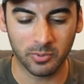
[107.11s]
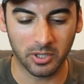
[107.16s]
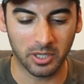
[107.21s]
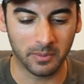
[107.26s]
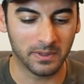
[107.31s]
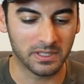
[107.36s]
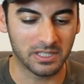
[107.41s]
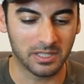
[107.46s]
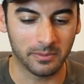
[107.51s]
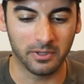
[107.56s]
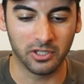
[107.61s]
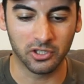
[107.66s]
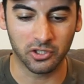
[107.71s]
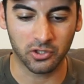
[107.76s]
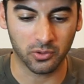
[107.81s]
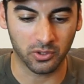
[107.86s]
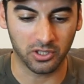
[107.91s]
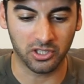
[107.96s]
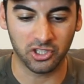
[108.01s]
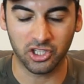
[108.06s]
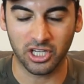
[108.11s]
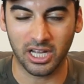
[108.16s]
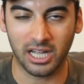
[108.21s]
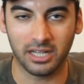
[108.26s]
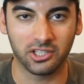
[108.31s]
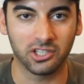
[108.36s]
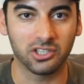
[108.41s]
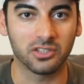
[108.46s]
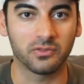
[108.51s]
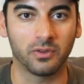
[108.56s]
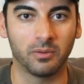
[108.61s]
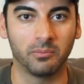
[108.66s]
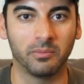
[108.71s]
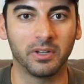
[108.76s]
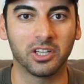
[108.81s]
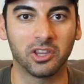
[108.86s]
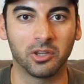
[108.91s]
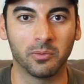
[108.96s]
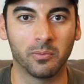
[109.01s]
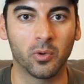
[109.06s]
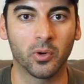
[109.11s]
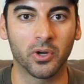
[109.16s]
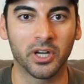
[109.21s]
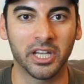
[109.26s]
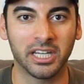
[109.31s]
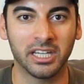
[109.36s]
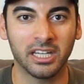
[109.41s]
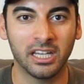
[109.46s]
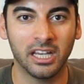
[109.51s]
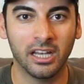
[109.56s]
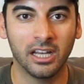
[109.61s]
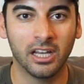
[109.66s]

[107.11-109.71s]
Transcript: but it must have been a screenshot just from like the morning.